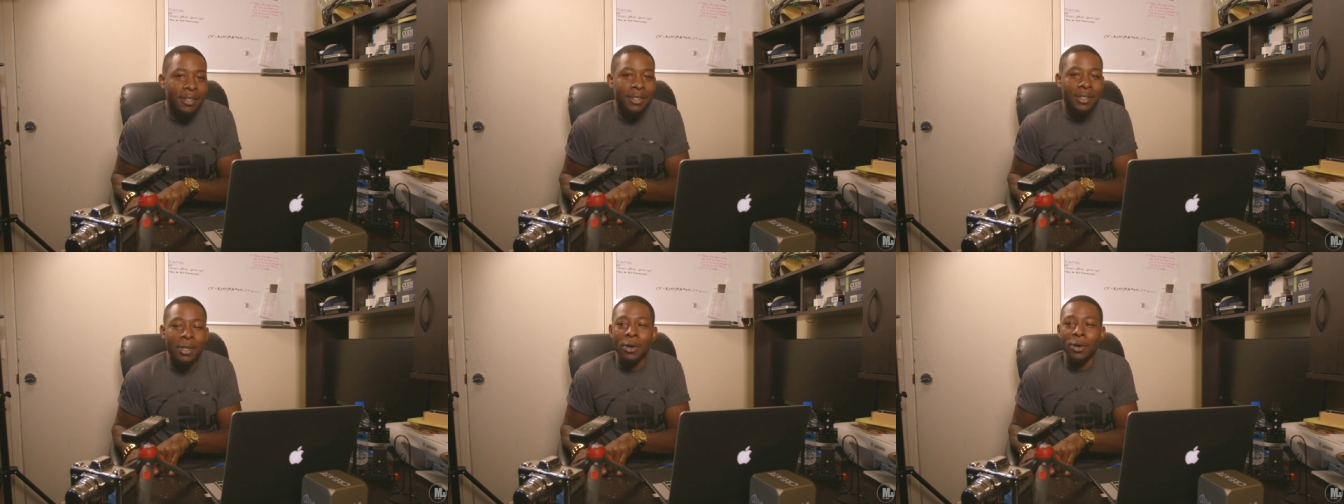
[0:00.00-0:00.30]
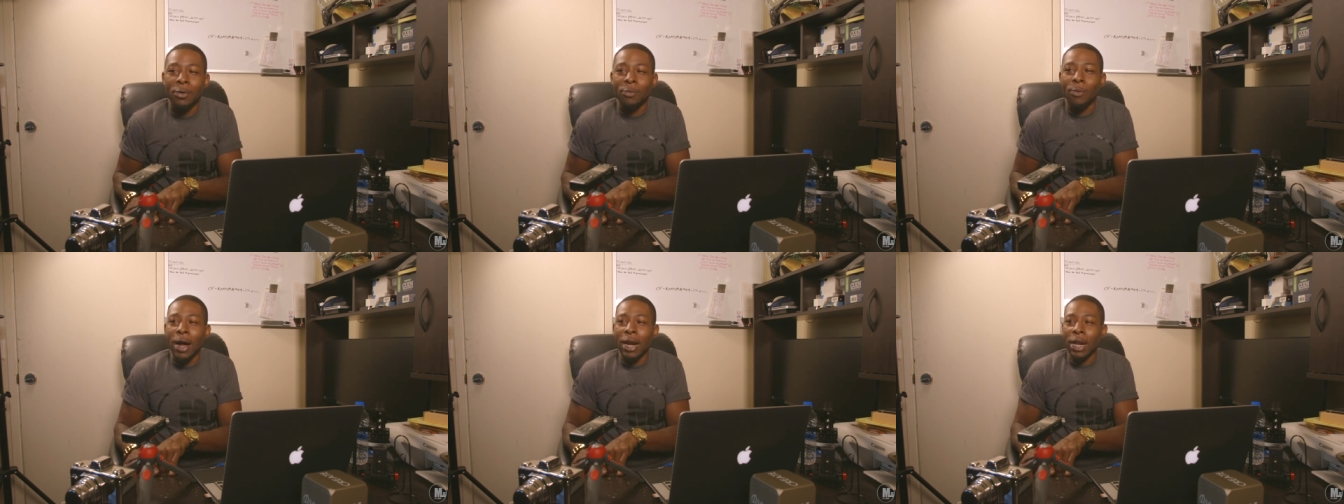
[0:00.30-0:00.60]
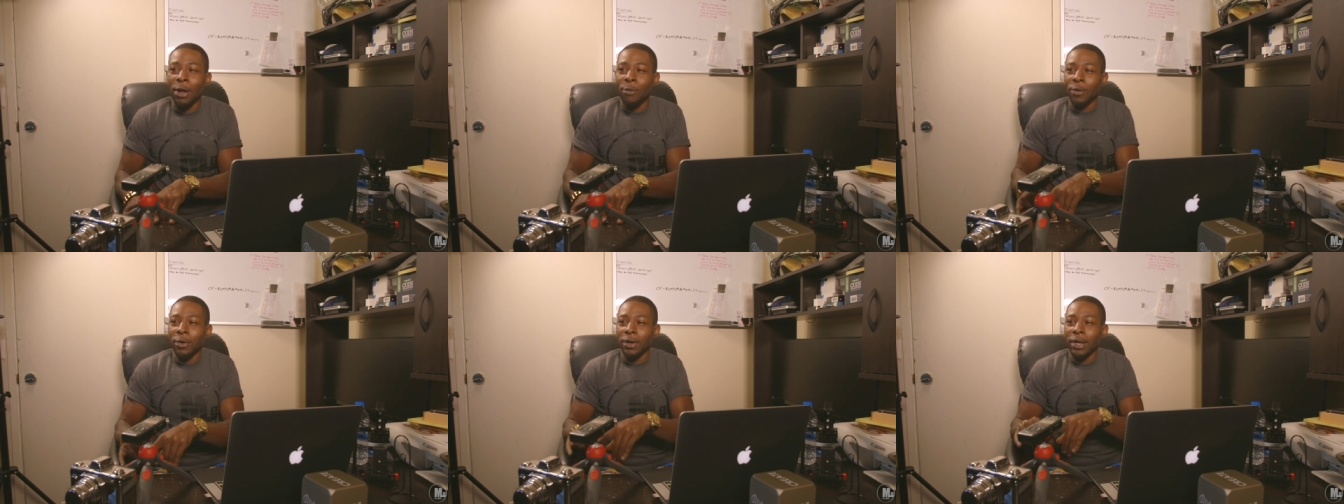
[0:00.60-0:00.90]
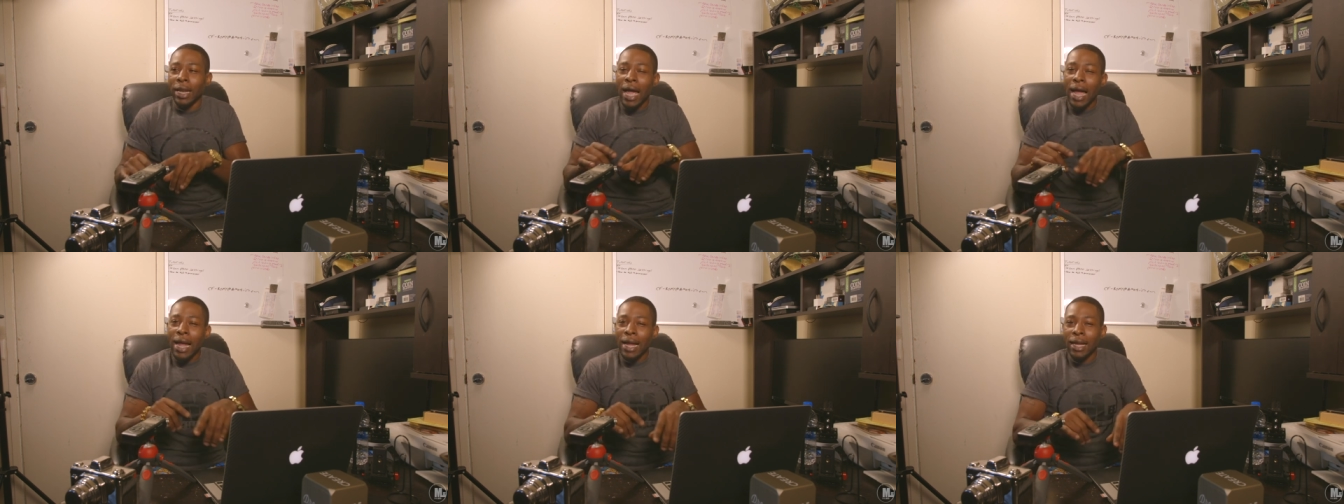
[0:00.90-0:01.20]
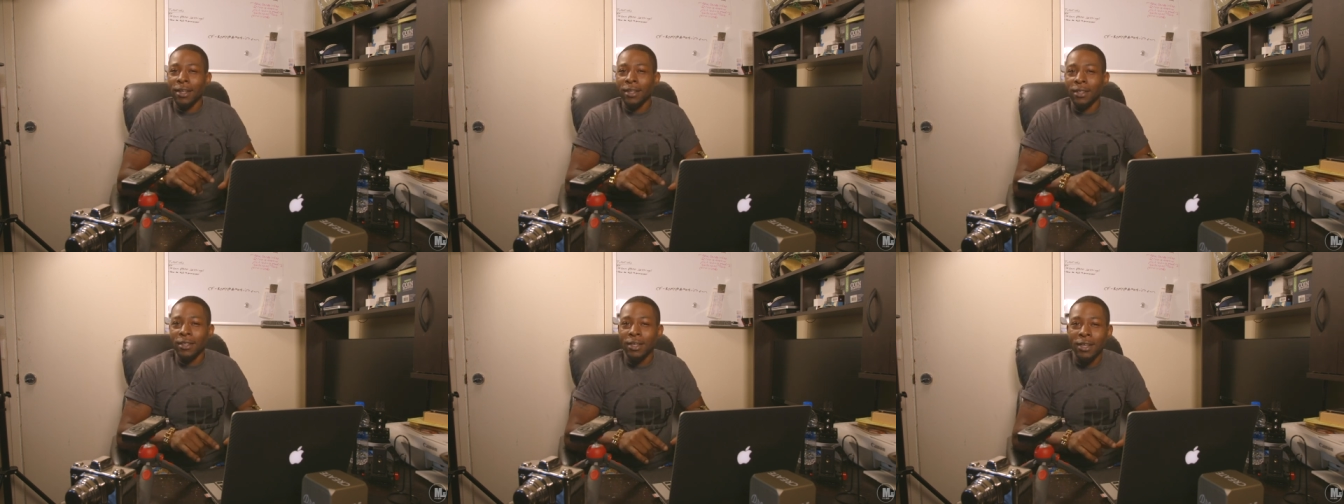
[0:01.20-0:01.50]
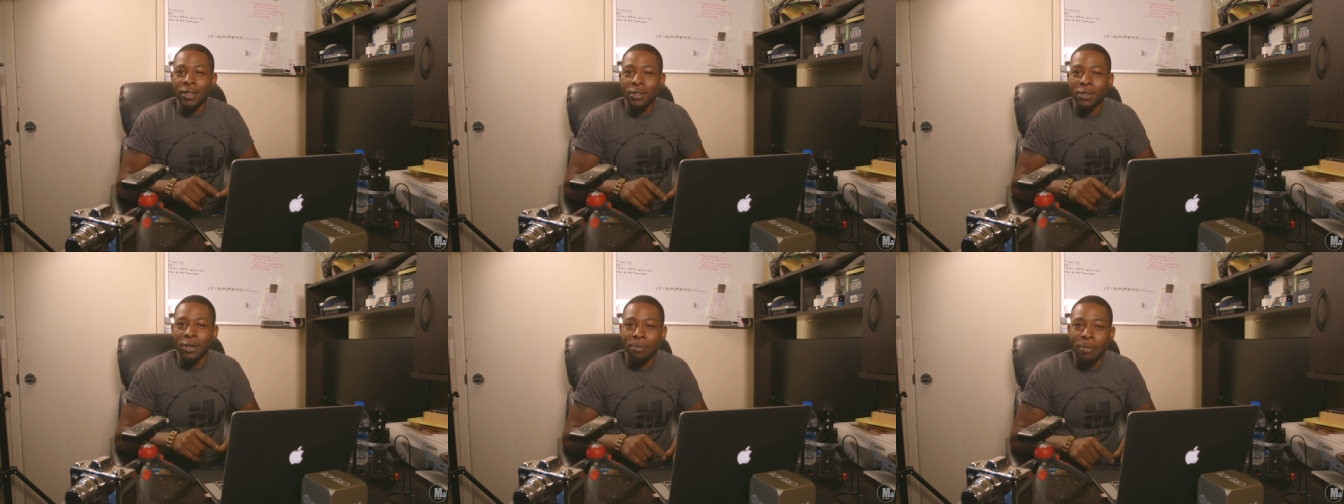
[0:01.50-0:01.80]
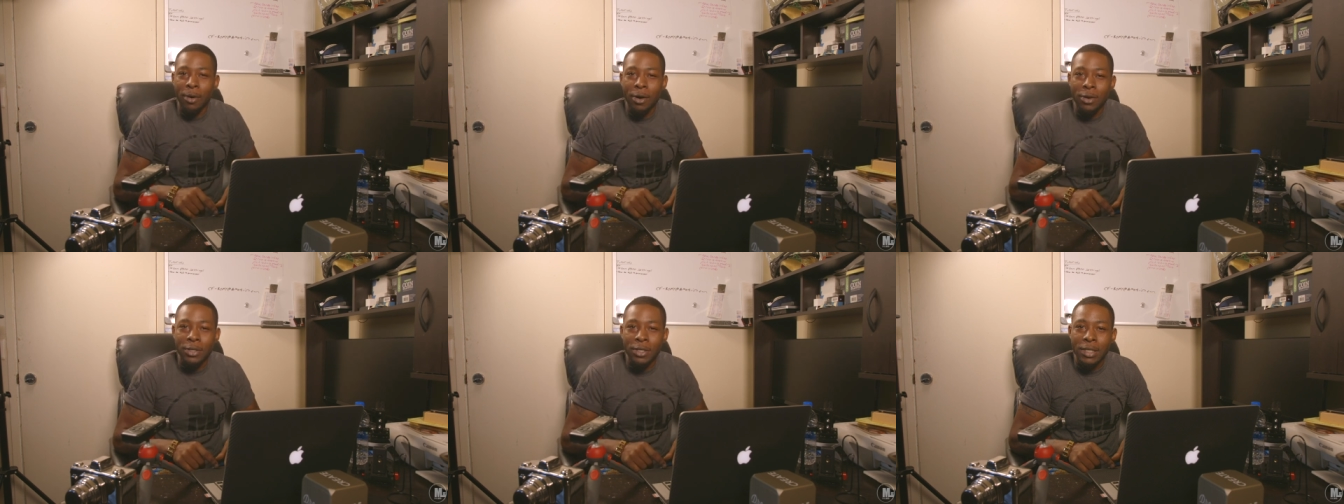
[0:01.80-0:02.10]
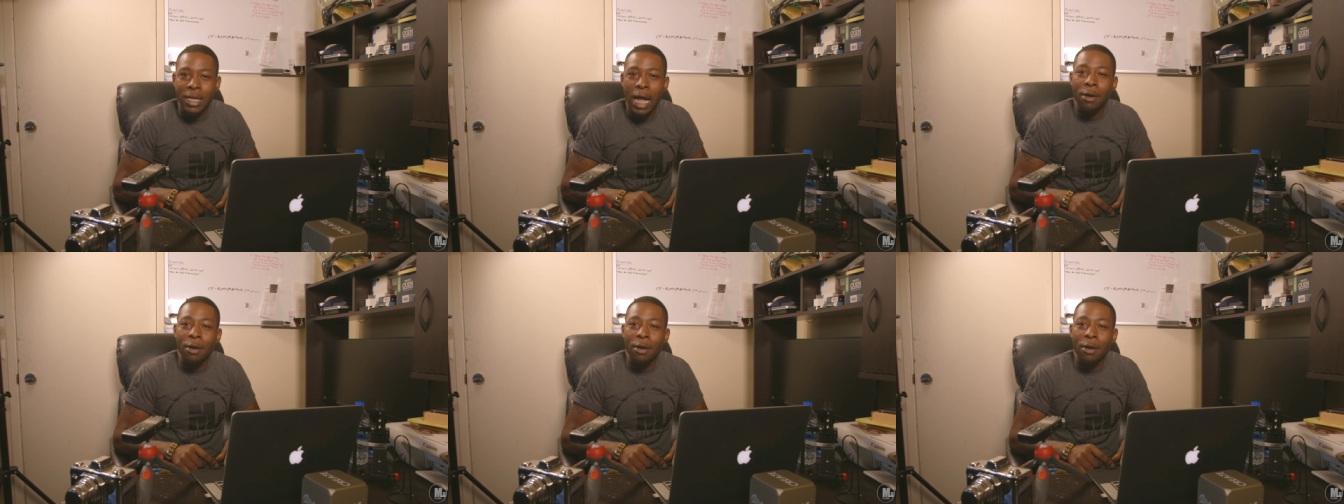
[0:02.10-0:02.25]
So while they were lying to the person,